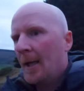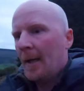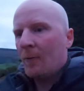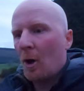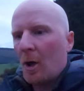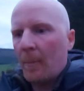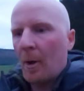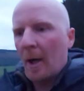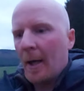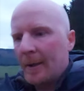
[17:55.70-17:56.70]
I've got a couple
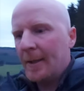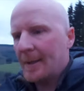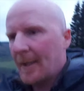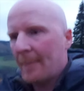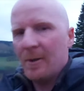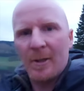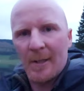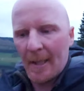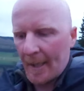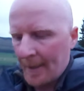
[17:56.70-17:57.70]
of decent
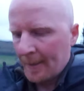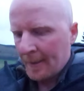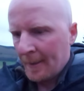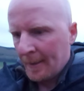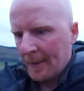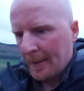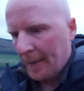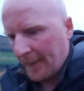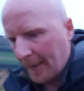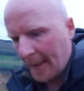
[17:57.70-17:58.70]
images there
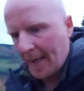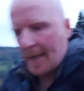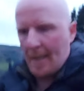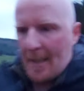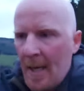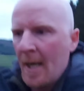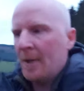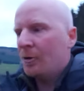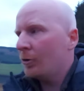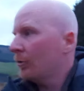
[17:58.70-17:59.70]
that
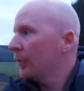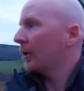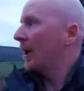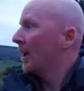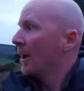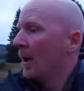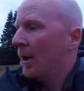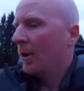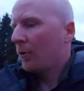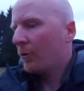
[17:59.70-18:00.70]
should look
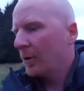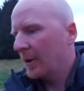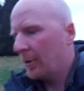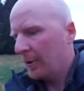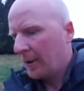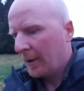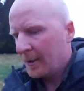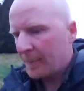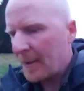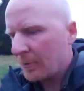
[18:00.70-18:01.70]
really good,
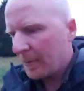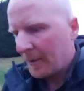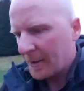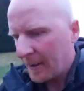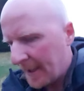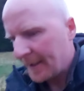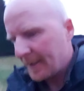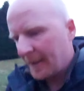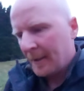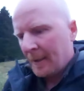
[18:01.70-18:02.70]
especially with this light.